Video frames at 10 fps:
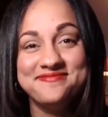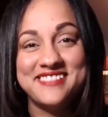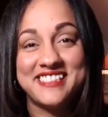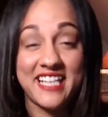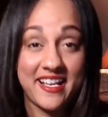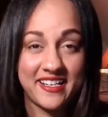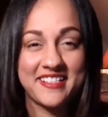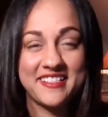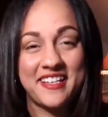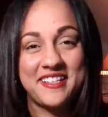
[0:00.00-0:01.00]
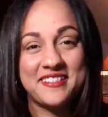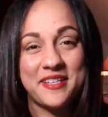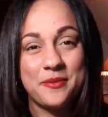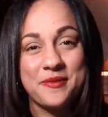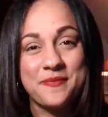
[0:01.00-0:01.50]
It's Anakin's
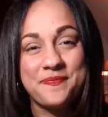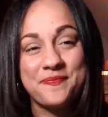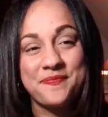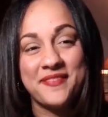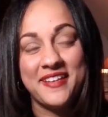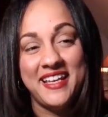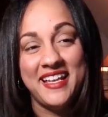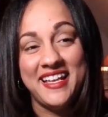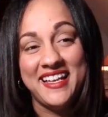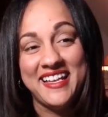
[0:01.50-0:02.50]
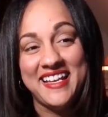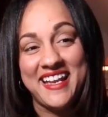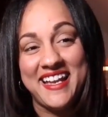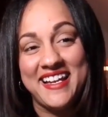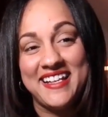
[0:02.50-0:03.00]
lightsaber.
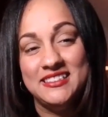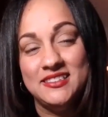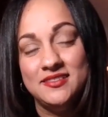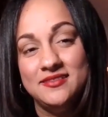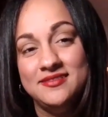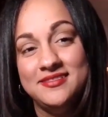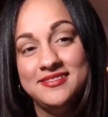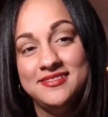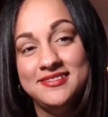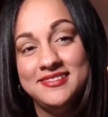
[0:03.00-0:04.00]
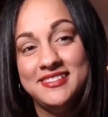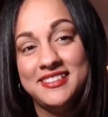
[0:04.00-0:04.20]
And